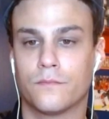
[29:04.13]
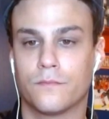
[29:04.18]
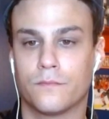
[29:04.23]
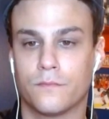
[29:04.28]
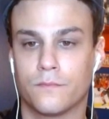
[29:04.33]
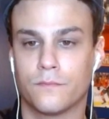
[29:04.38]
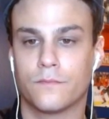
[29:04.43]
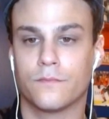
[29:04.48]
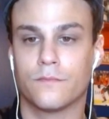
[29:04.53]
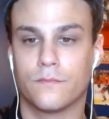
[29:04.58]

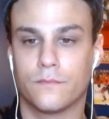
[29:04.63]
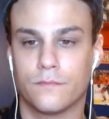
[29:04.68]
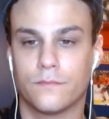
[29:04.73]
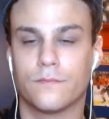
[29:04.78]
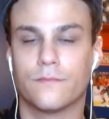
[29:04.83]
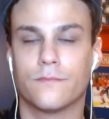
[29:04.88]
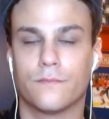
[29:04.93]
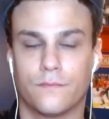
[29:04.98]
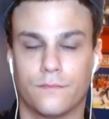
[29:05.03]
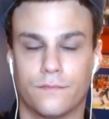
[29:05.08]

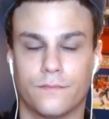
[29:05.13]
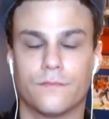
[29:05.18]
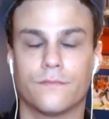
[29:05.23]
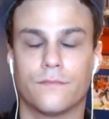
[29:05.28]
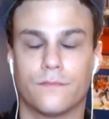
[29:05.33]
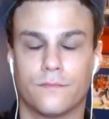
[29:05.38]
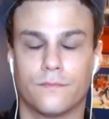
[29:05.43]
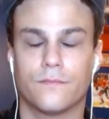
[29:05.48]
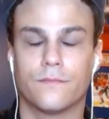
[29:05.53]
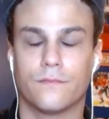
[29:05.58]

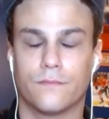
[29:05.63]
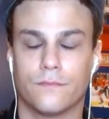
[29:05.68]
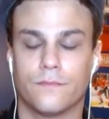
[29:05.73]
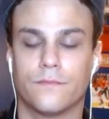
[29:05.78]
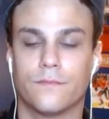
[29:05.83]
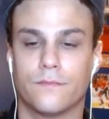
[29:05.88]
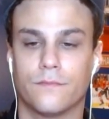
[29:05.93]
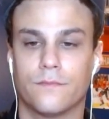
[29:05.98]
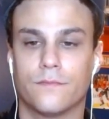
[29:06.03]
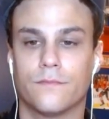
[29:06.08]

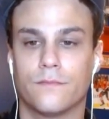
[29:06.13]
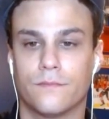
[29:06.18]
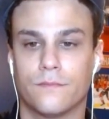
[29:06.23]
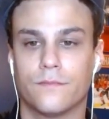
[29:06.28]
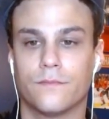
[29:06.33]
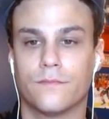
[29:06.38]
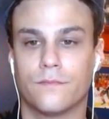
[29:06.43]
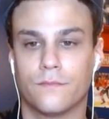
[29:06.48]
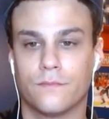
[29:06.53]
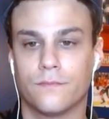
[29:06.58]

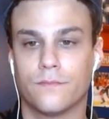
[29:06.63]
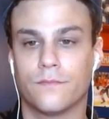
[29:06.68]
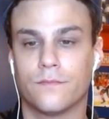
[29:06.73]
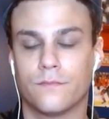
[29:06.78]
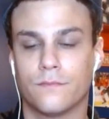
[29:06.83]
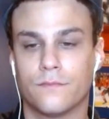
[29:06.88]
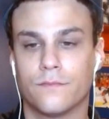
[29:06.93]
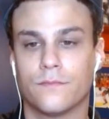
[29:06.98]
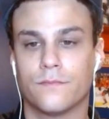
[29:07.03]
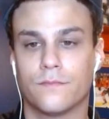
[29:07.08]

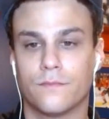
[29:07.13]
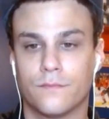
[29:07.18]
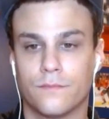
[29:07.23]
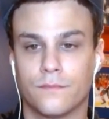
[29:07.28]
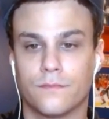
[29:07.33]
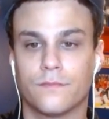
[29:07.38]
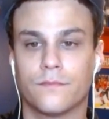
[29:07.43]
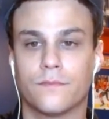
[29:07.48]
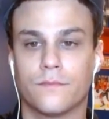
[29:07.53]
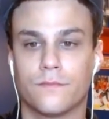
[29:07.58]

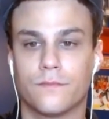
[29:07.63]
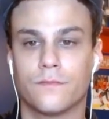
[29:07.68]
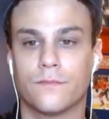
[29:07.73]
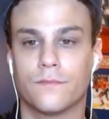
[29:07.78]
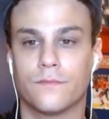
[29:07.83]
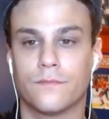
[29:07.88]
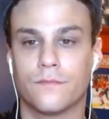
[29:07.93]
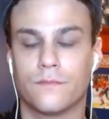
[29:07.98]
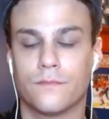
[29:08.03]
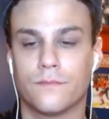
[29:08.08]

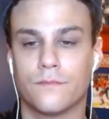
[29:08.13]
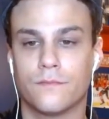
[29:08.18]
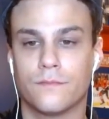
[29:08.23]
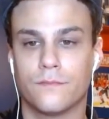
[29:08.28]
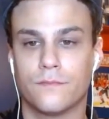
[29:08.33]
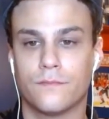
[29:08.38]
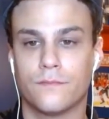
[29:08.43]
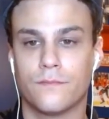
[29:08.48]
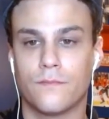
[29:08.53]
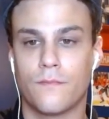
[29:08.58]

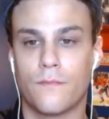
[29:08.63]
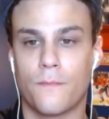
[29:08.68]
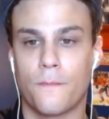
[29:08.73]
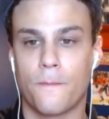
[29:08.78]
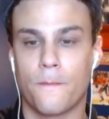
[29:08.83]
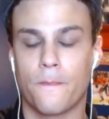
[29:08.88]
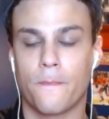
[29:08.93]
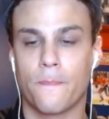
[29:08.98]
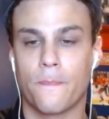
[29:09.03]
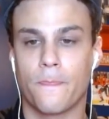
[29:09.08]

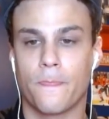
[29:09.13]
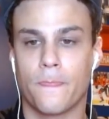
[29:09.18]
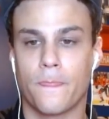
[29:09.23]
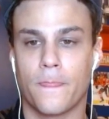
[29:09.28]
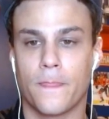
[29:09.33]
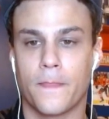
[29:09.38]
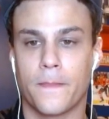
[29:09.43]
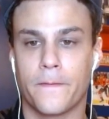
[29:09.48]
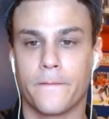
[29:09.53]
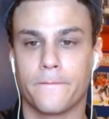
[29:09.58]

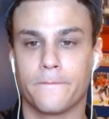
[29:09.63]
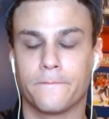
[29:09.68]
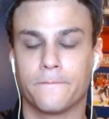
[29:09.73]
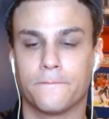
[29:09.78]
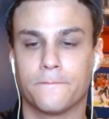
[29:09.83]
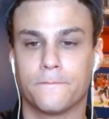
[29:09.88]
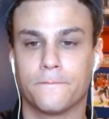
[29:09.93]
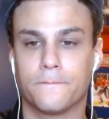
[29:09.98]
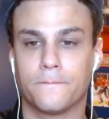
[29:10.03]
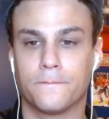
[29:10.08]

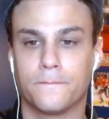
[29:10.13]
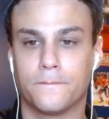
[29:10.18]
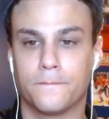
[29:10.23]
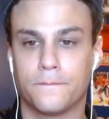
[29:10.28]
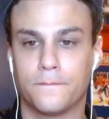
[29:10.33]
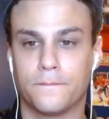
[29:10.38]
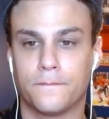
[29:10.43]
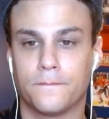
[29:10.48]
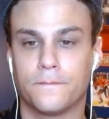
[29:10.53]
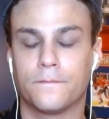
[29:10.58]

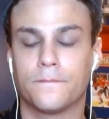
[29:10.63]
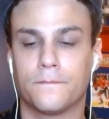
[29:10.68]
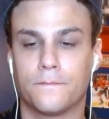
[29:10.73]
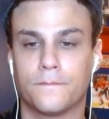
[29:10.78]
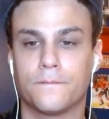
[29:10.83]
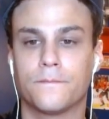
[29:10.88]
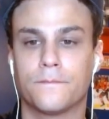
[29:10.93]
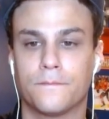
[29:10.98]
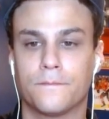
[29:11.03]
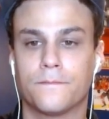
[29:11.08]

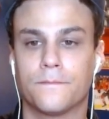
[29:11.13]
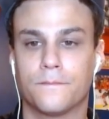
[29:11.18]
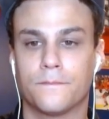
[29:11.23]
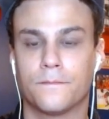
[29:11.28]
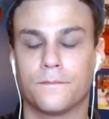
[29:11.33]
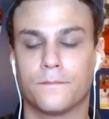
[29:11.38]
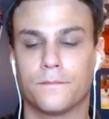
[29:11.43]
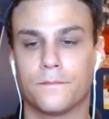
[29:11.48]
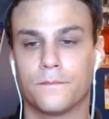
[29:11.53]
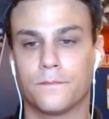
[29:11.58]

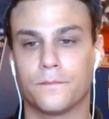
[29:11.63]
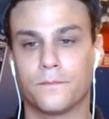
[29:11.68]
No words are spoken by the person on screen.